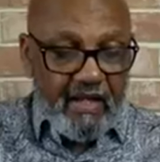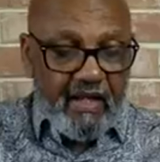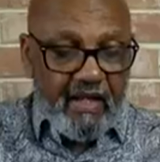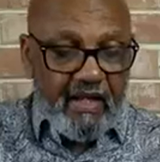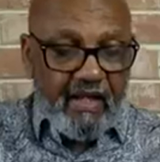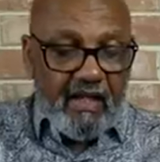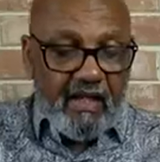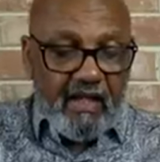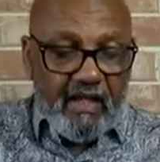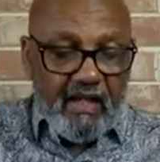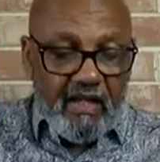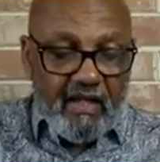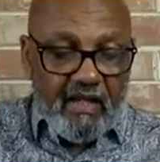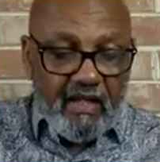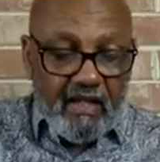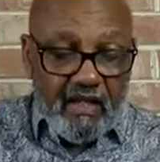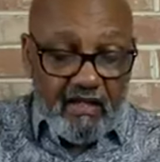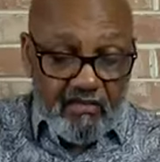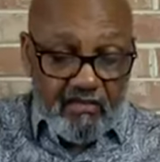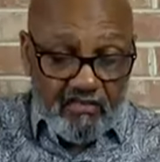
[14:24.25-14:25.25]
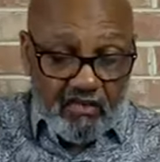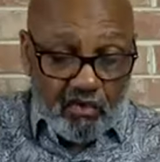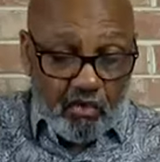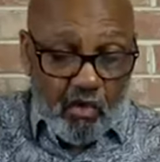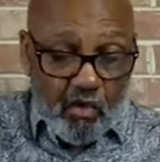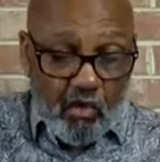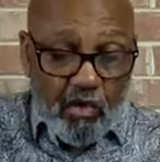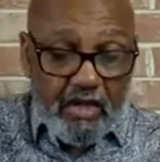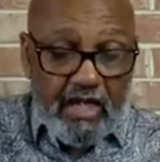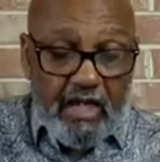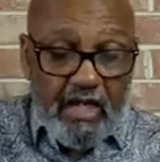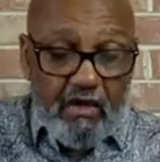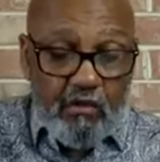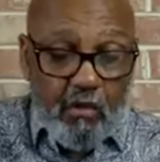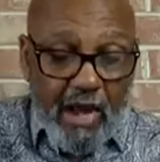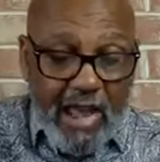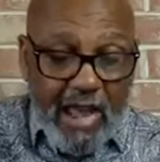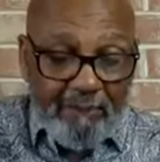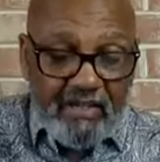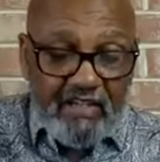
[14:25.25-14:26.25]
It is the Lord, he
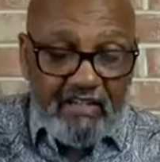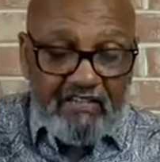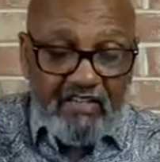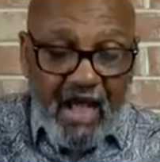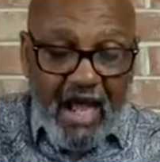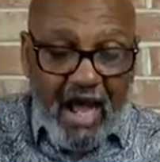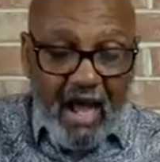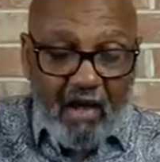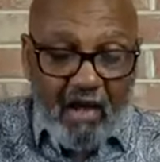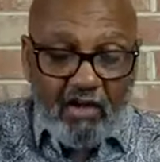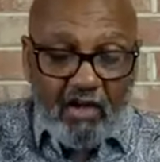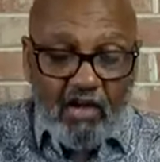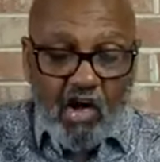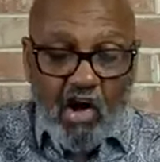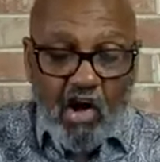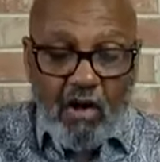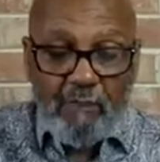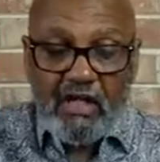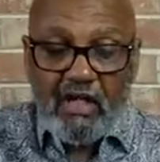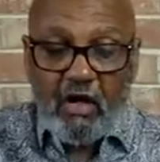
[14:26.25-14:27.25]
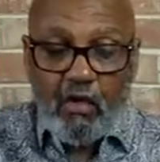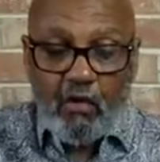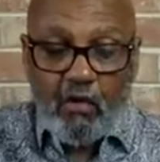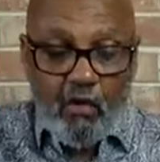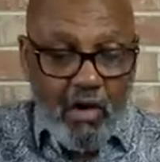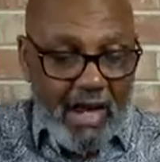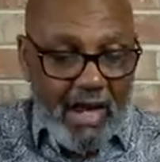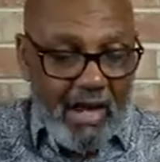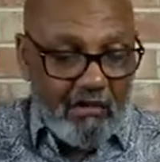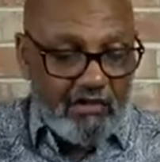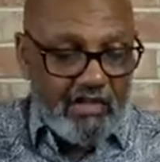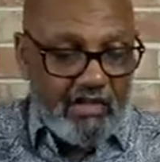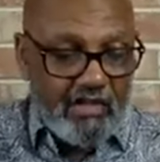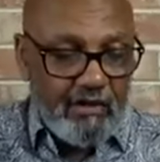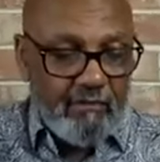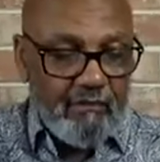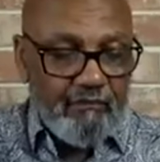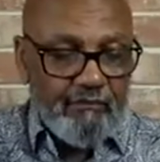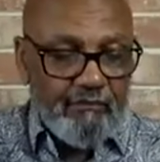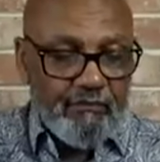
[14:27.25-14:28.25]
wrapped his outer garment around
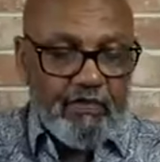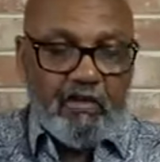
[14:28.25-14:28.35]
him,